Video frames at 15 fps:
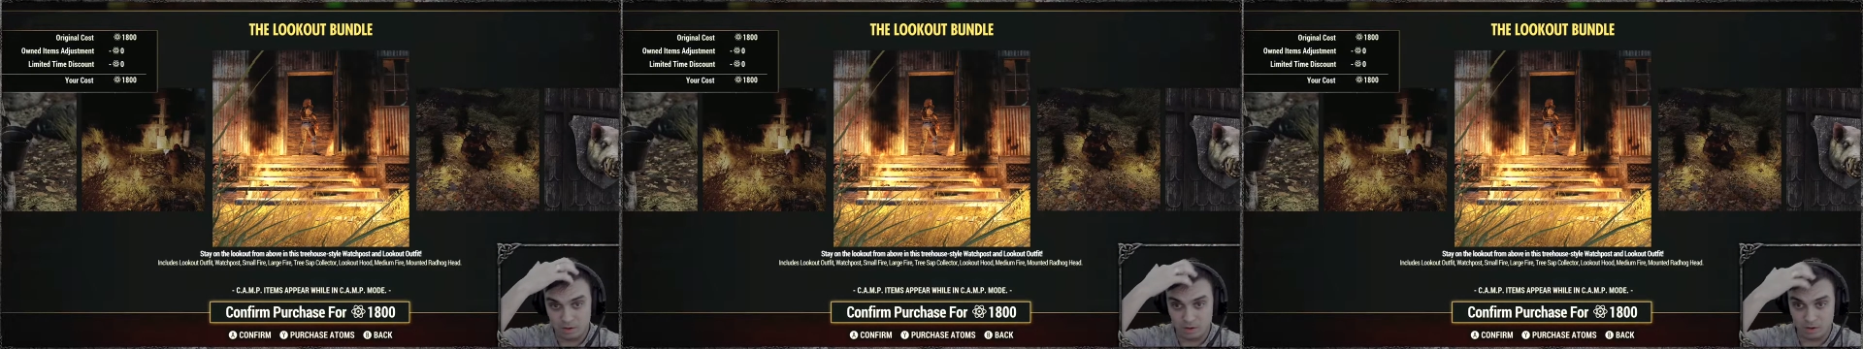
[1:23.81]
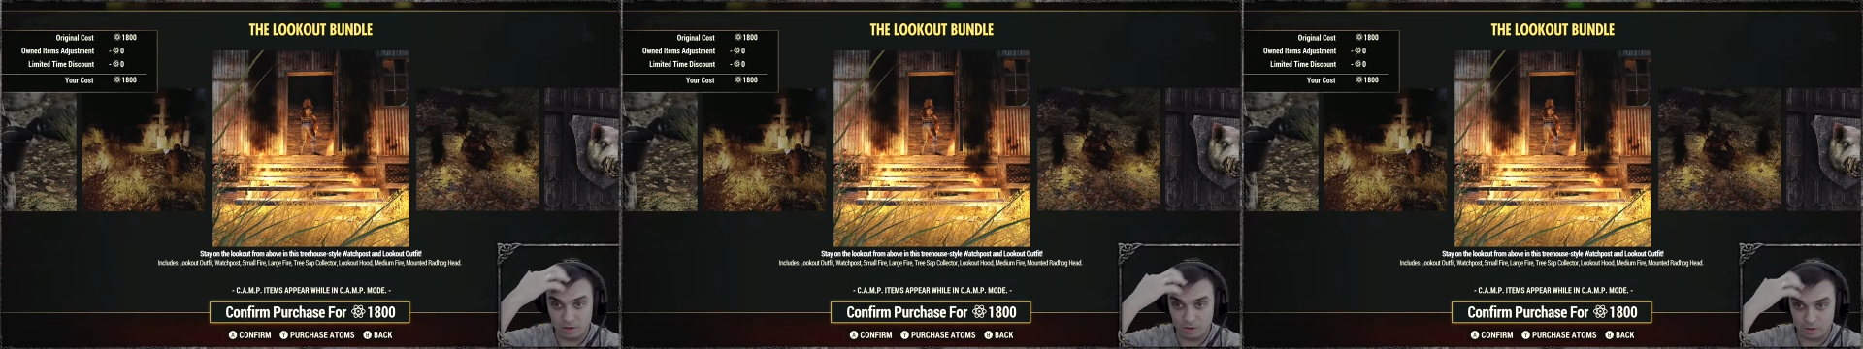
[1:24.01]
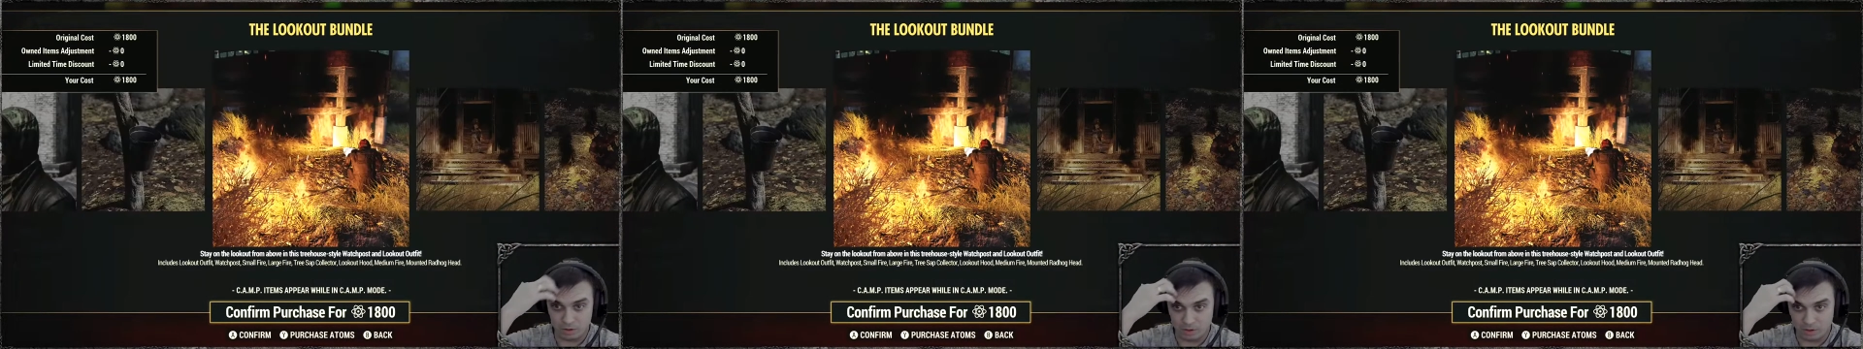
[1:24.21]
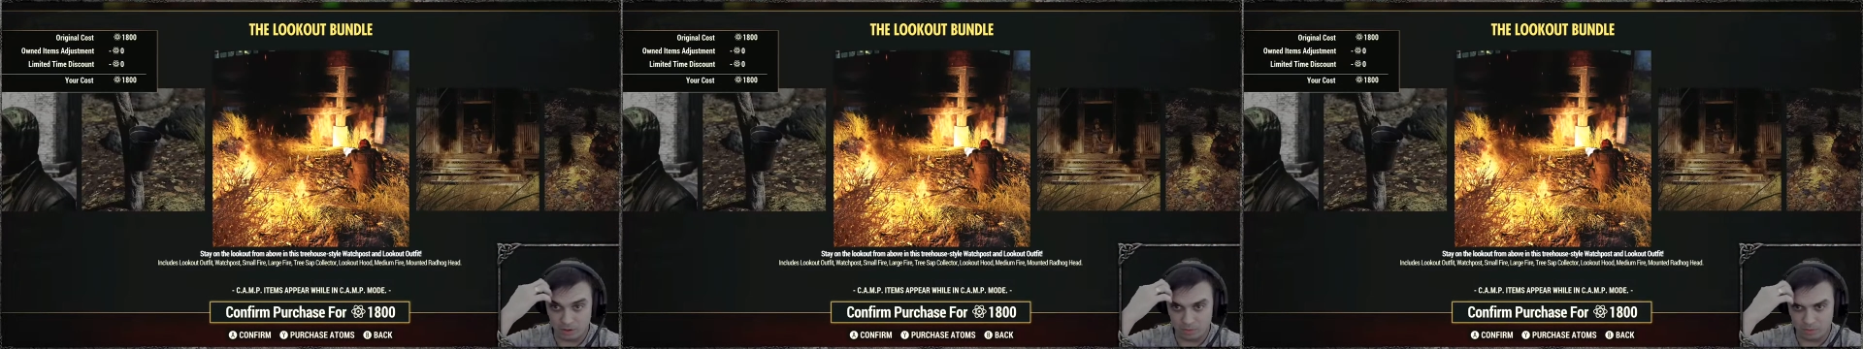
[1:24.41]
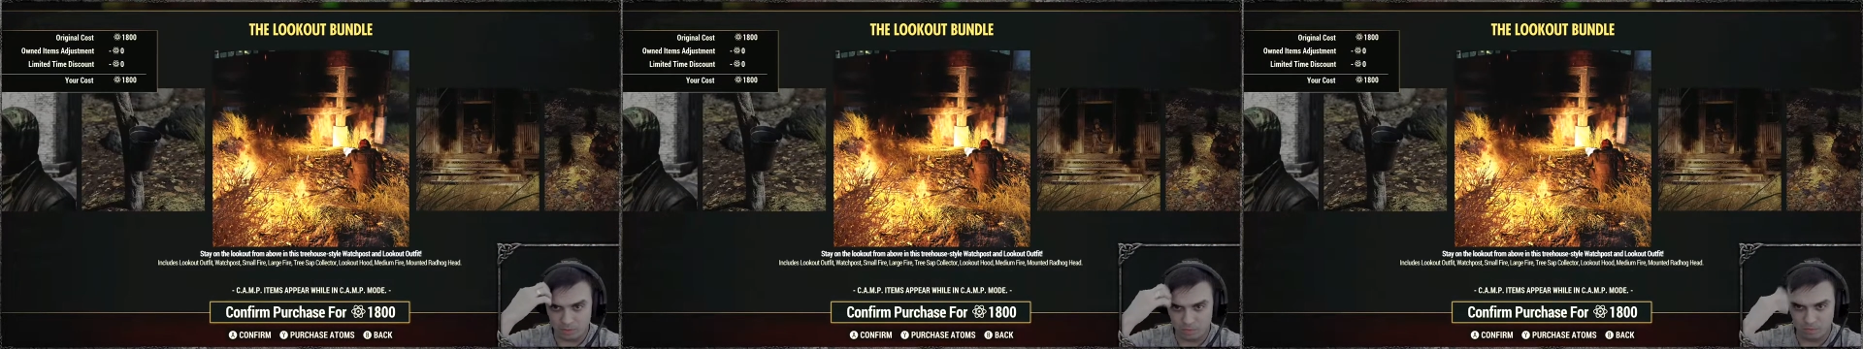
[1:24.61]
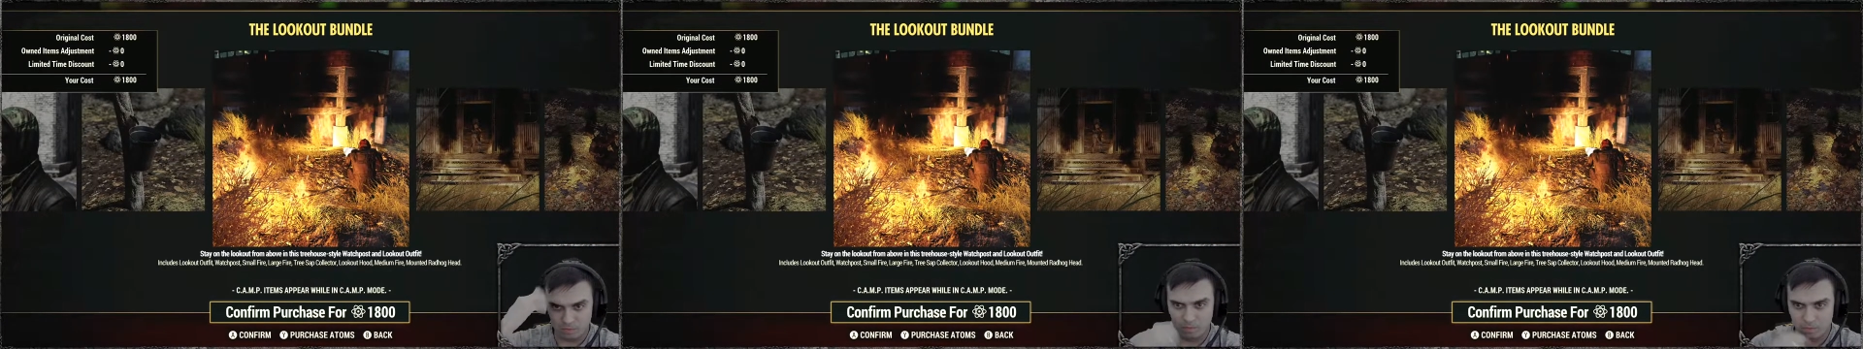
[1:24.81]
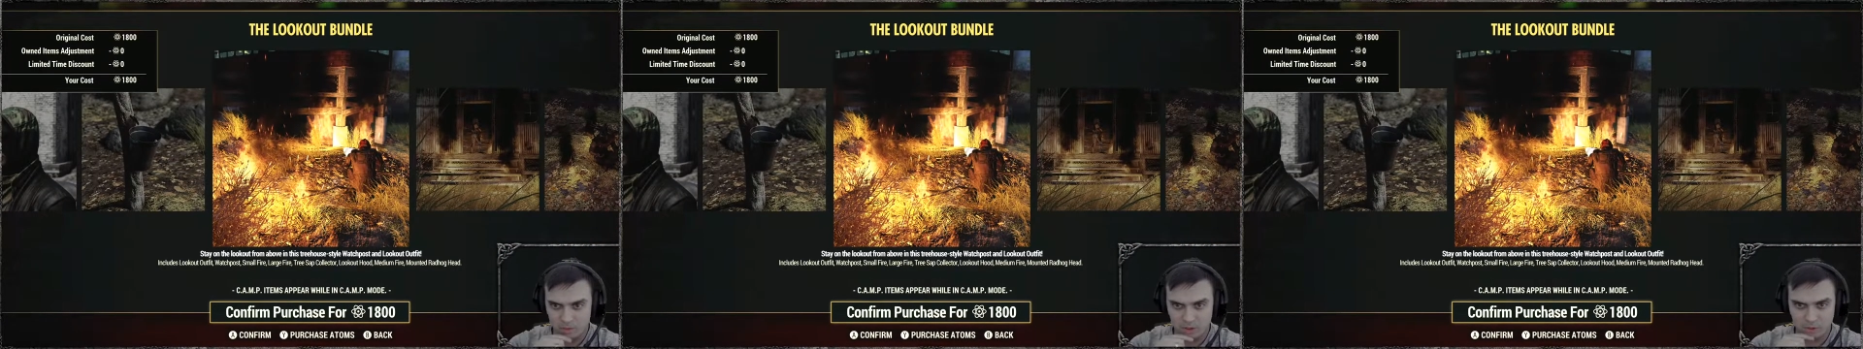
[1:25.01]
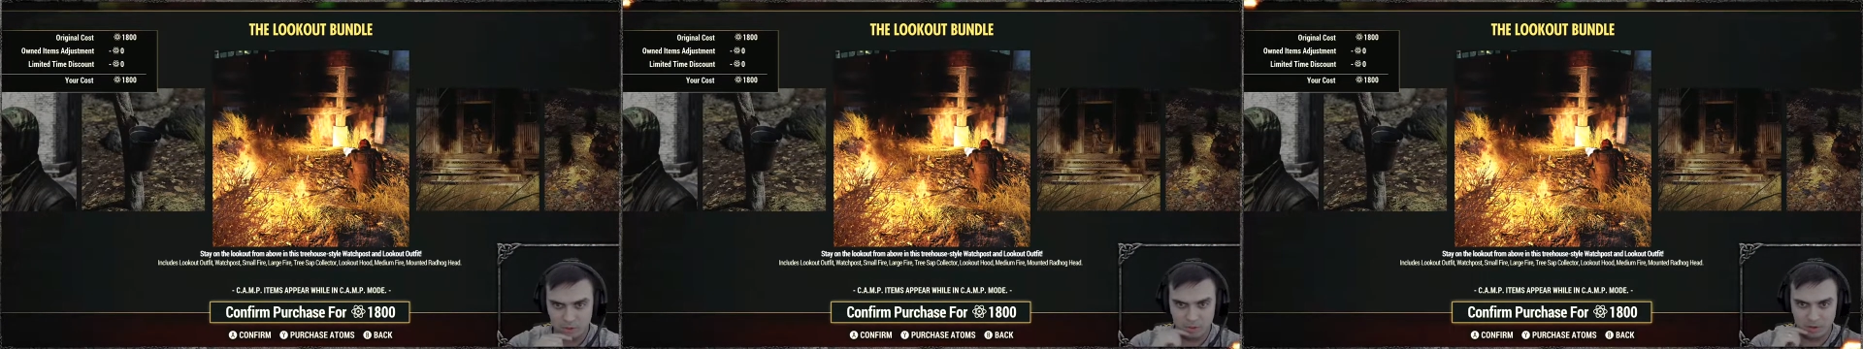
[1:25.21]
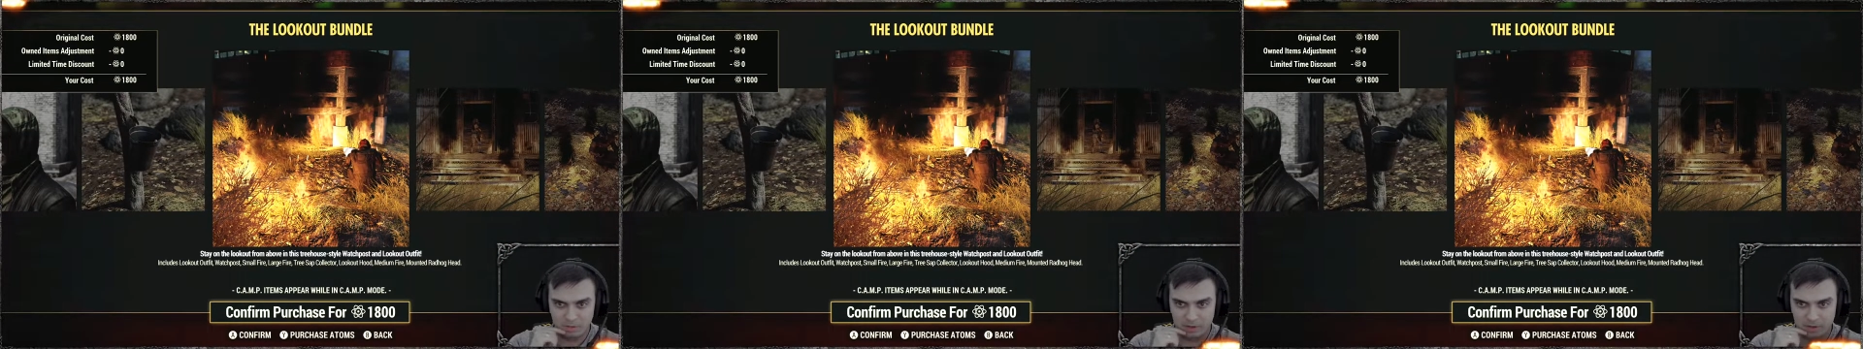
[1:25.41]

Oh, so you can you can build